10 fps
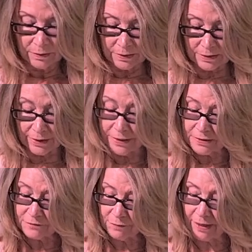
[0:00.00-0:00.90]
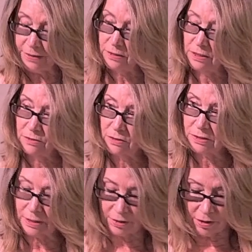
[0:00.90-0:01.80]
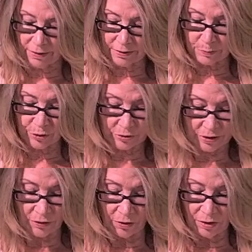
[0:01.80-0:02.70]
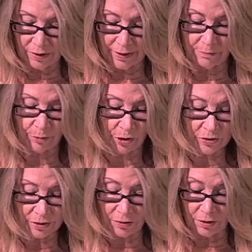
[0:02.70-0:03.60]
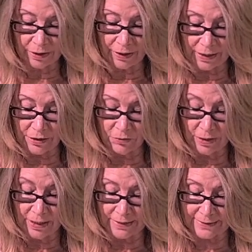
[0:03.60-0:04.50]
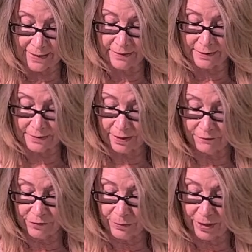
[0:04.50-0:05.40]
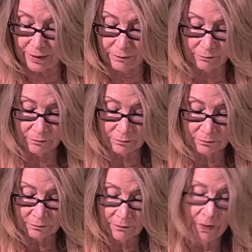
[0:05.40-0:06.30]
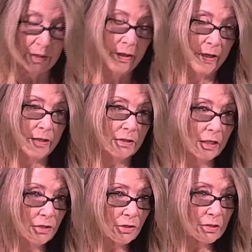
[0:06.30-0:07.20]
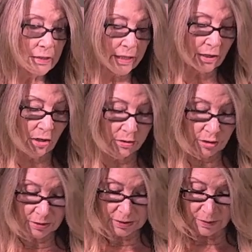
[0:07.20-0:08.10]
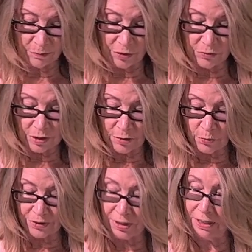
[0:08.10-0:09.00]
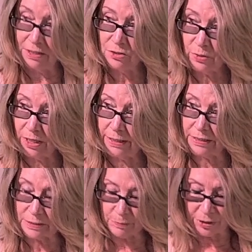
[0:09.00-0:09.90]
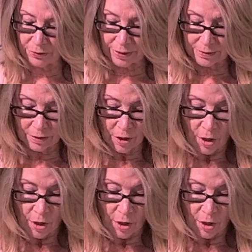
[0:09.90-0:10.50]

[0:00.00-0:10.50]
The science of mind teaches that God is personal and personal in a unique sense to everyone. It teaches that conscious communion with the indwelling spirit